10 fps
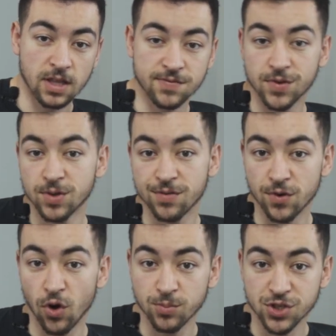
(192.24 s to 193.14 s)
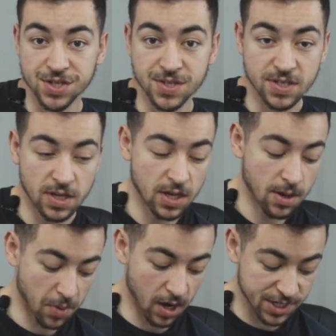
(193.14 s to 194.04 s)
There's a few different options,
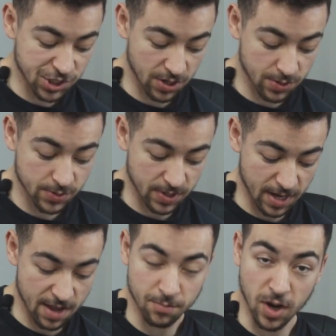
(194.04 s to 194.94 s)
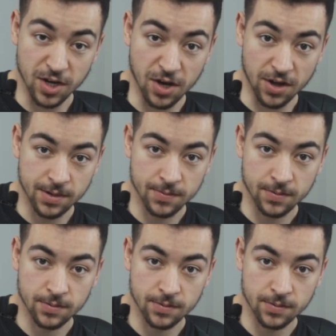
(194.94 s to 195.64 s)
but I chose an F minor 9.